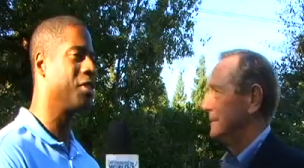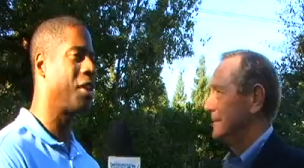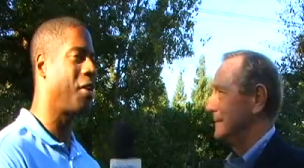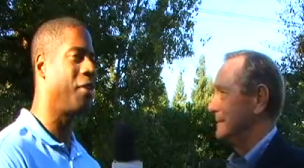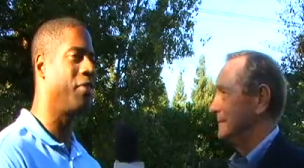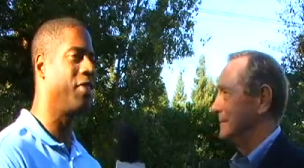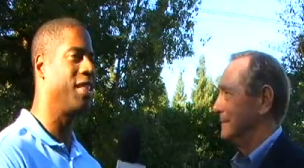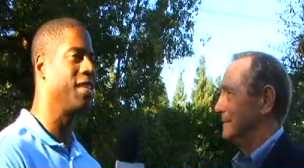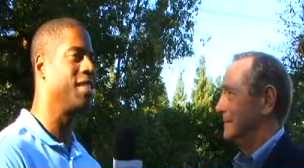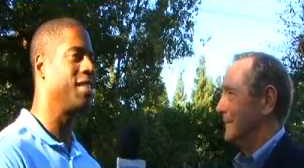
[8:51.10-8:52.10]
Speaker 1: you know,
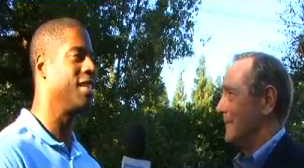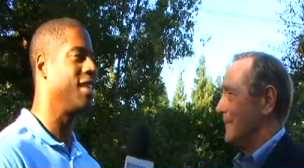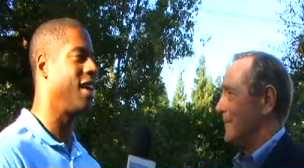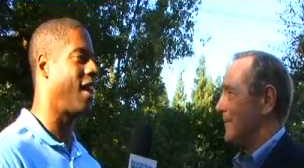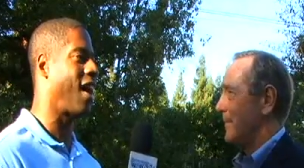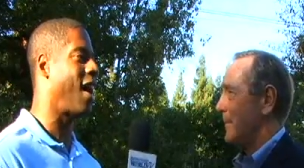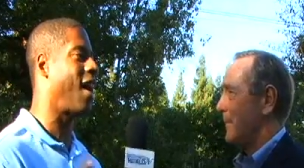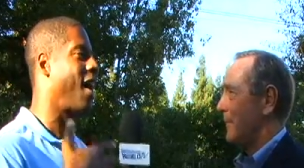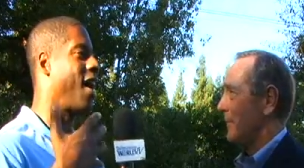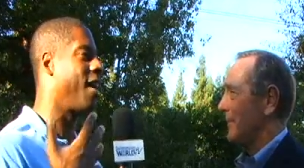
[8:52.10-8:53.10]
this
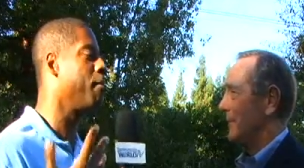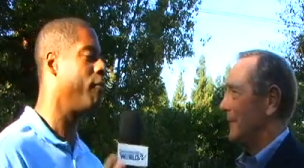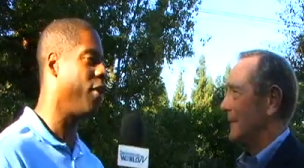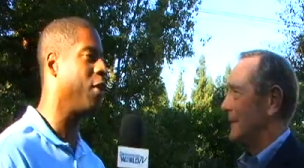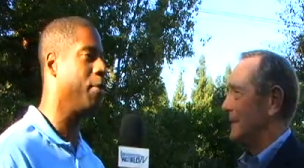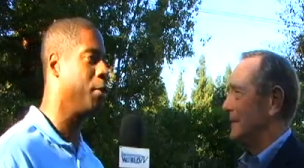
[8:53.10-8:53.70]
a very